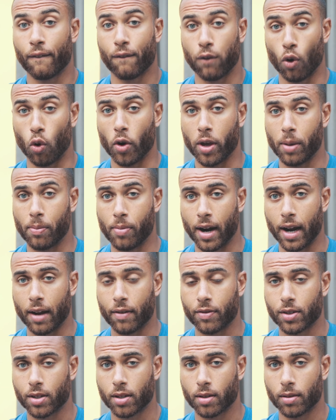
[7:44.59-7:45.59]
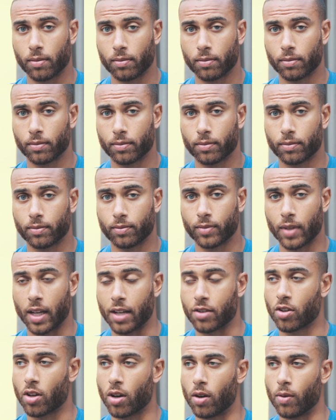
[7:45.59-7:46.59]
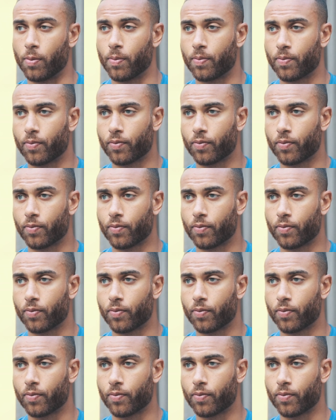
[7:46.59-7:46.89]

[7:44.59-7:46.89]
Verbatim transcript: 40 breaths, let's go.